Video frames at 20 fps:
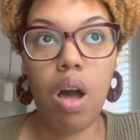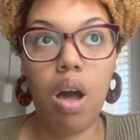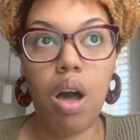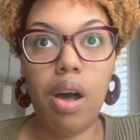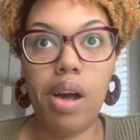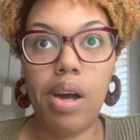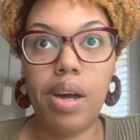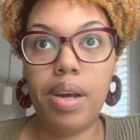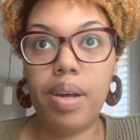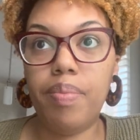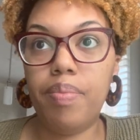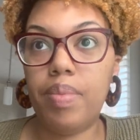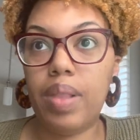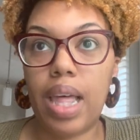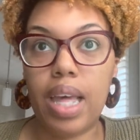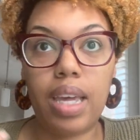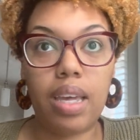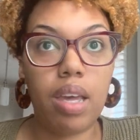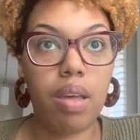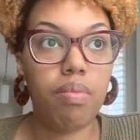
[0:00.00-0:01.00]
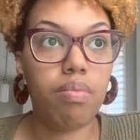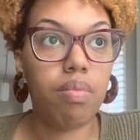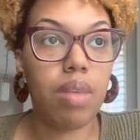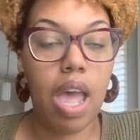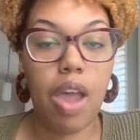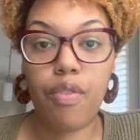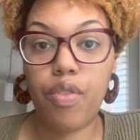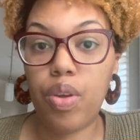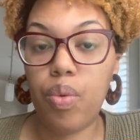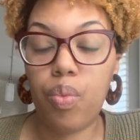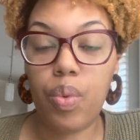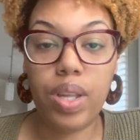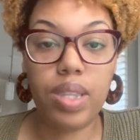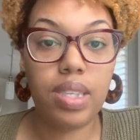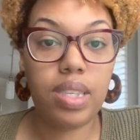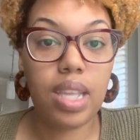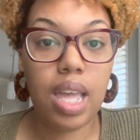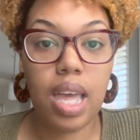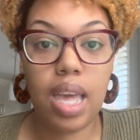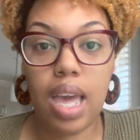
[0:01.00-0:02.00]
like every
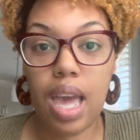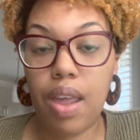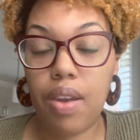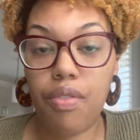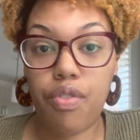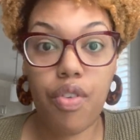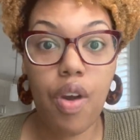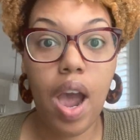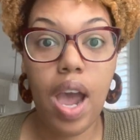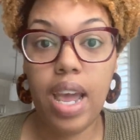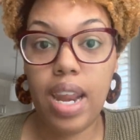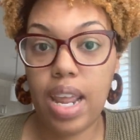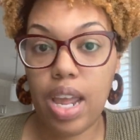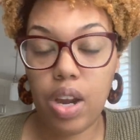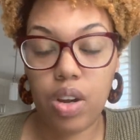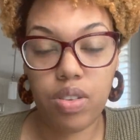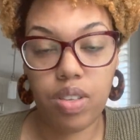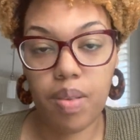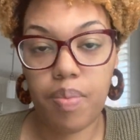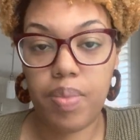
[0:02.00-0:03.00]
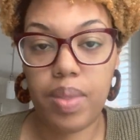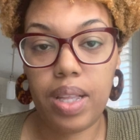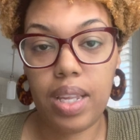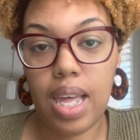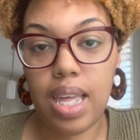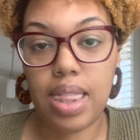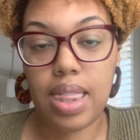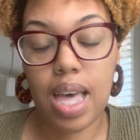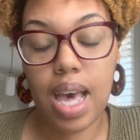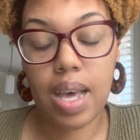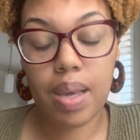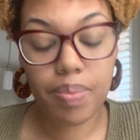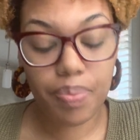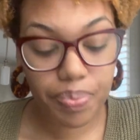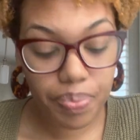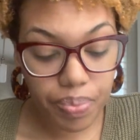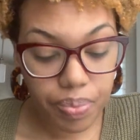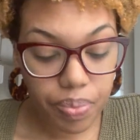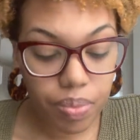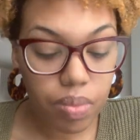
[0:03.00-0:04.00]
Wednesday and Friday or something like that?
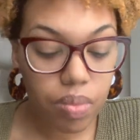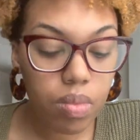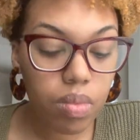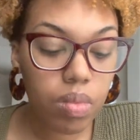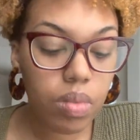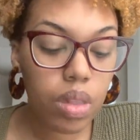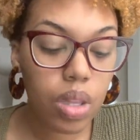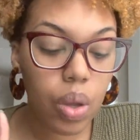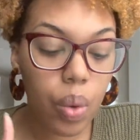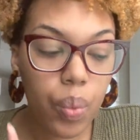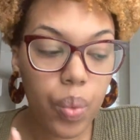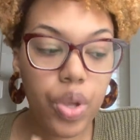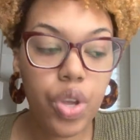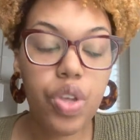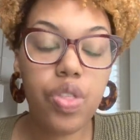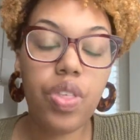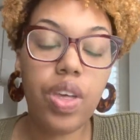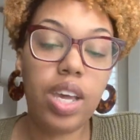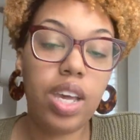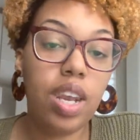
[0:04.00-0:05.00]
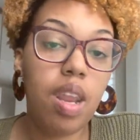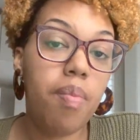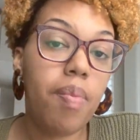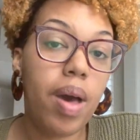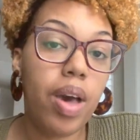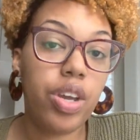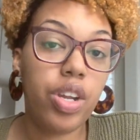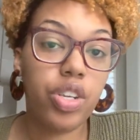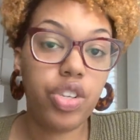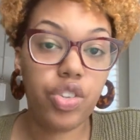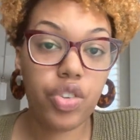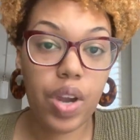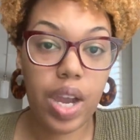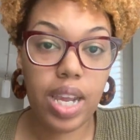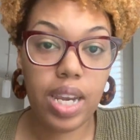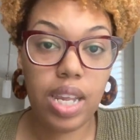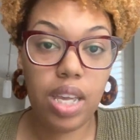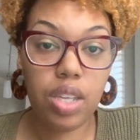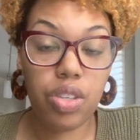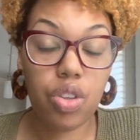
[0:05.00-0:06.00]
When you're thinking about your
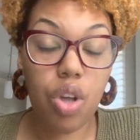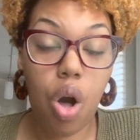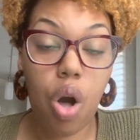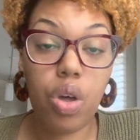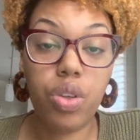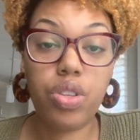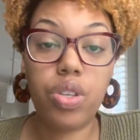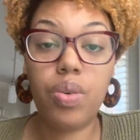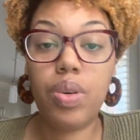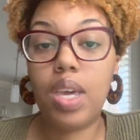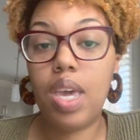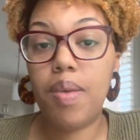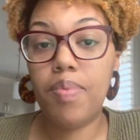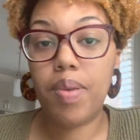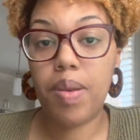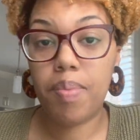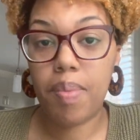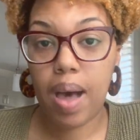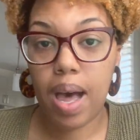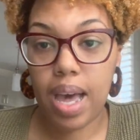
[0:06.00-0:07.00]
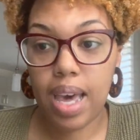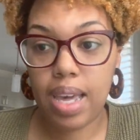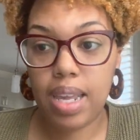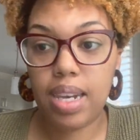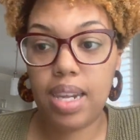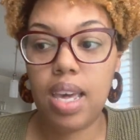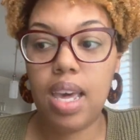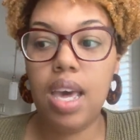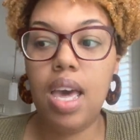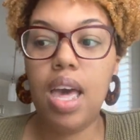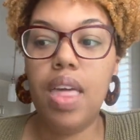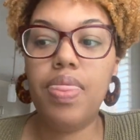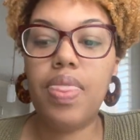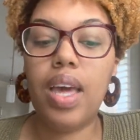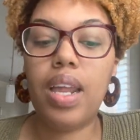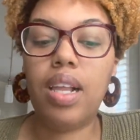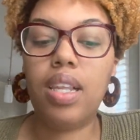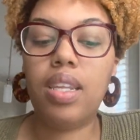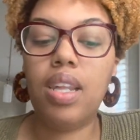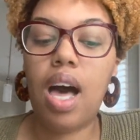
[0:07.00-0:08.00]
trainings, also keep in mind
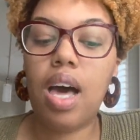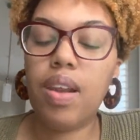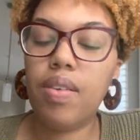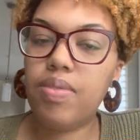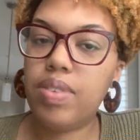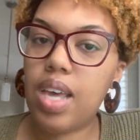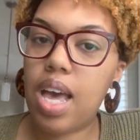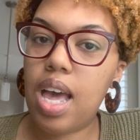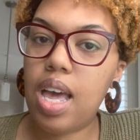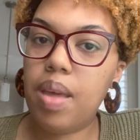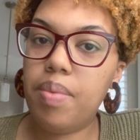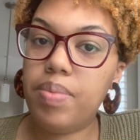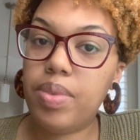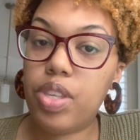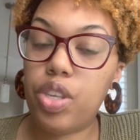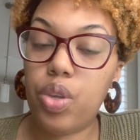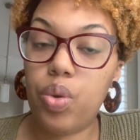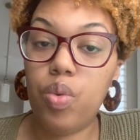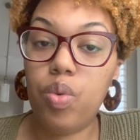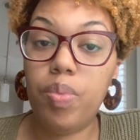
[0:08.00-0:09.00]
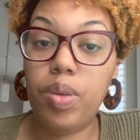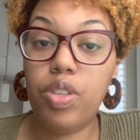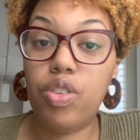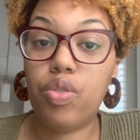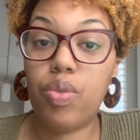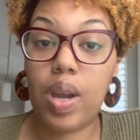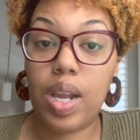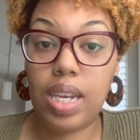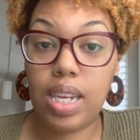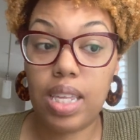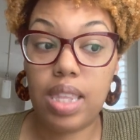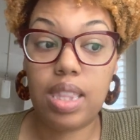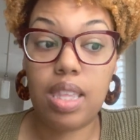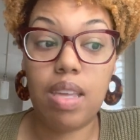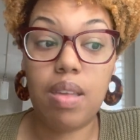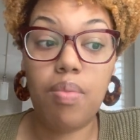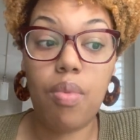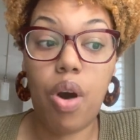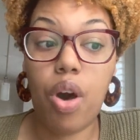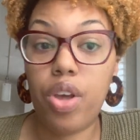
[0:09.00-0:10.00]
that a lot of times you will be training
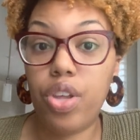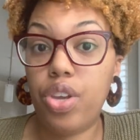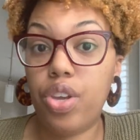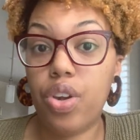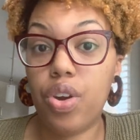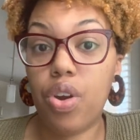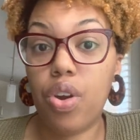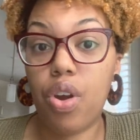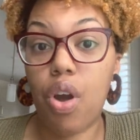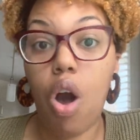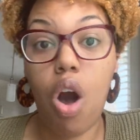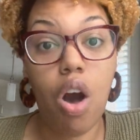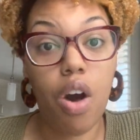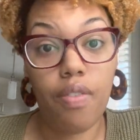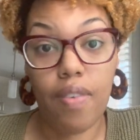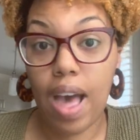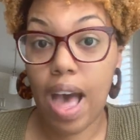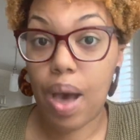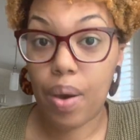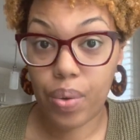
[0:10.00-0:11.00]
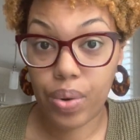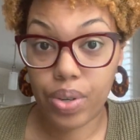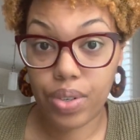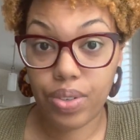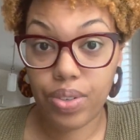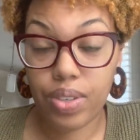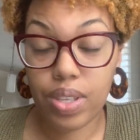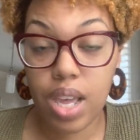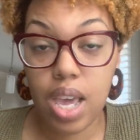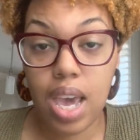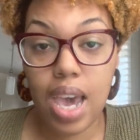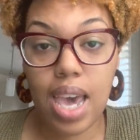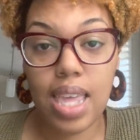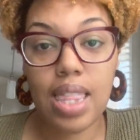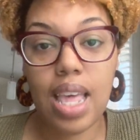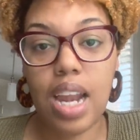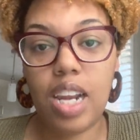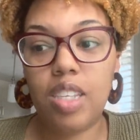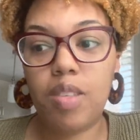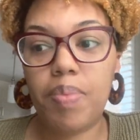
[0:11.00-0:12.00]
them on your off hours. And
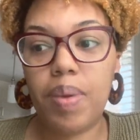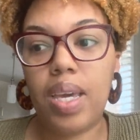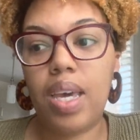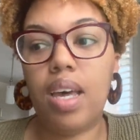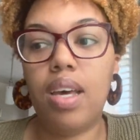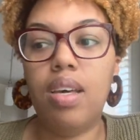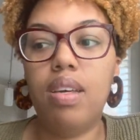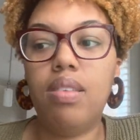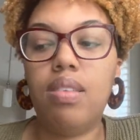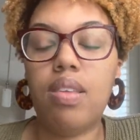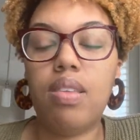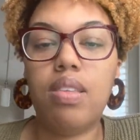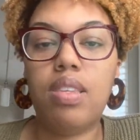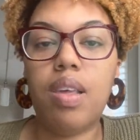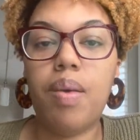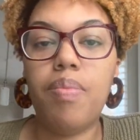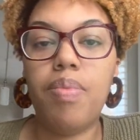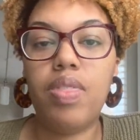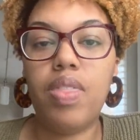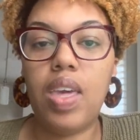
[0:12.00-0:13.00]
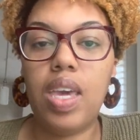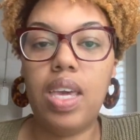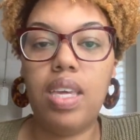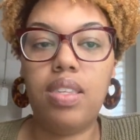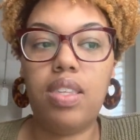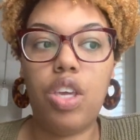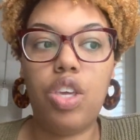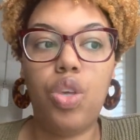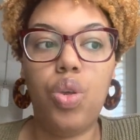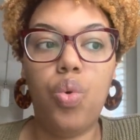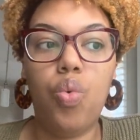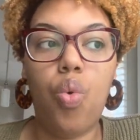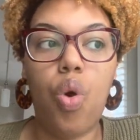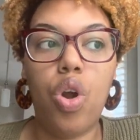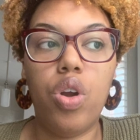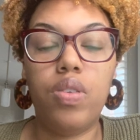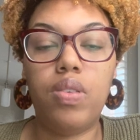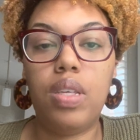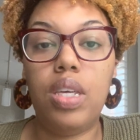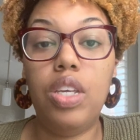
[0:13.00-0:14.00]
that is because some things that you
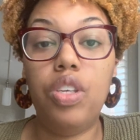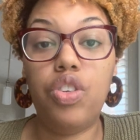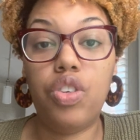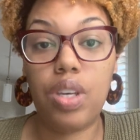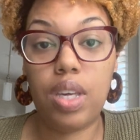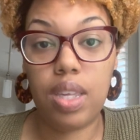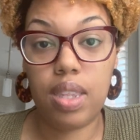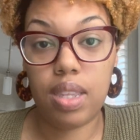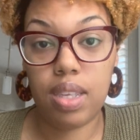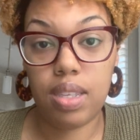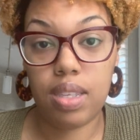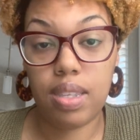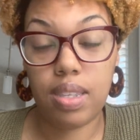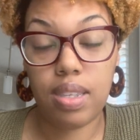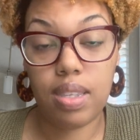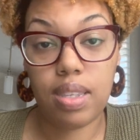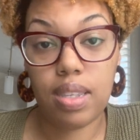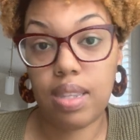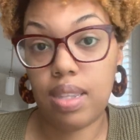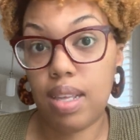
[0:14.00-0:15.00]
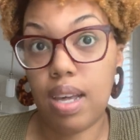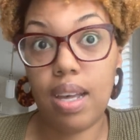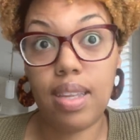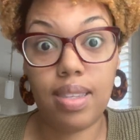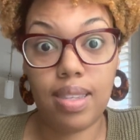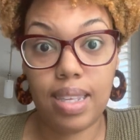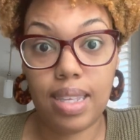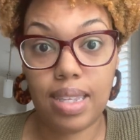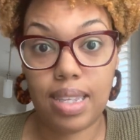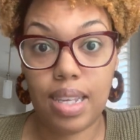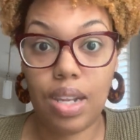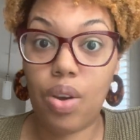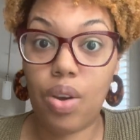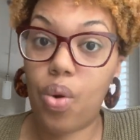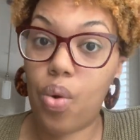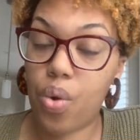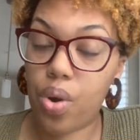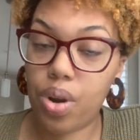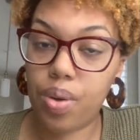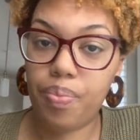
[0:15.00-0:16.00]
are teaching the assistant
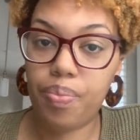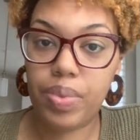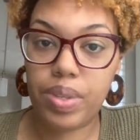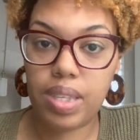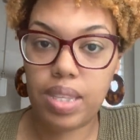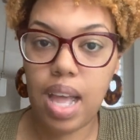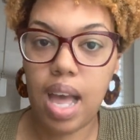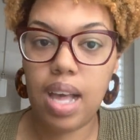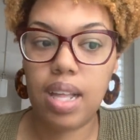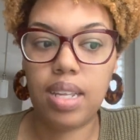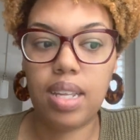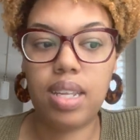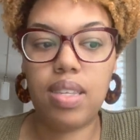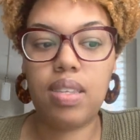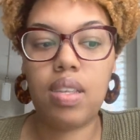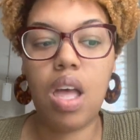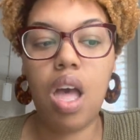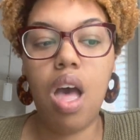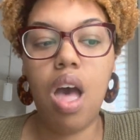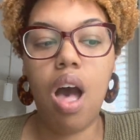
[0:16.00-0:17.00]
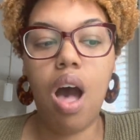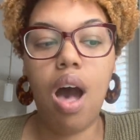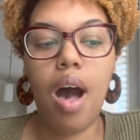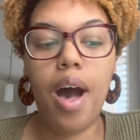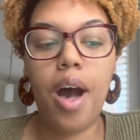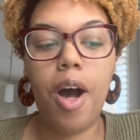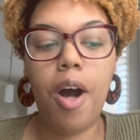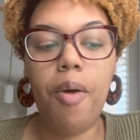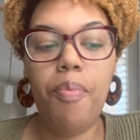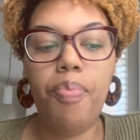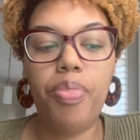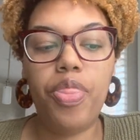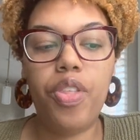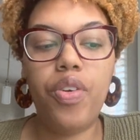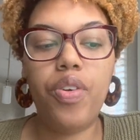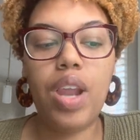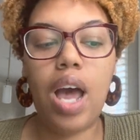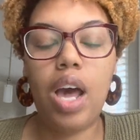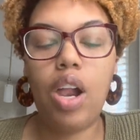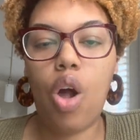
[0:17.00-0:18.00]
or stylist, they're
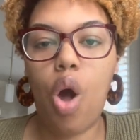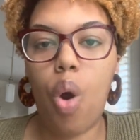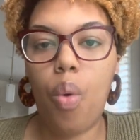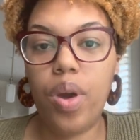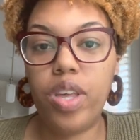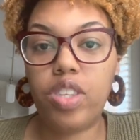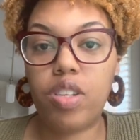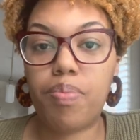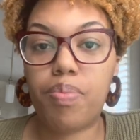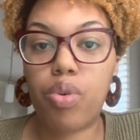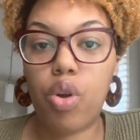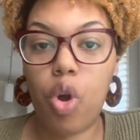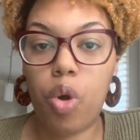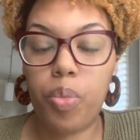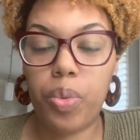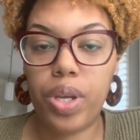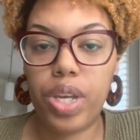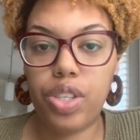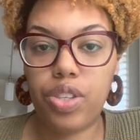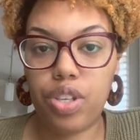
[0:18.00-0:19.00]
not always appropriate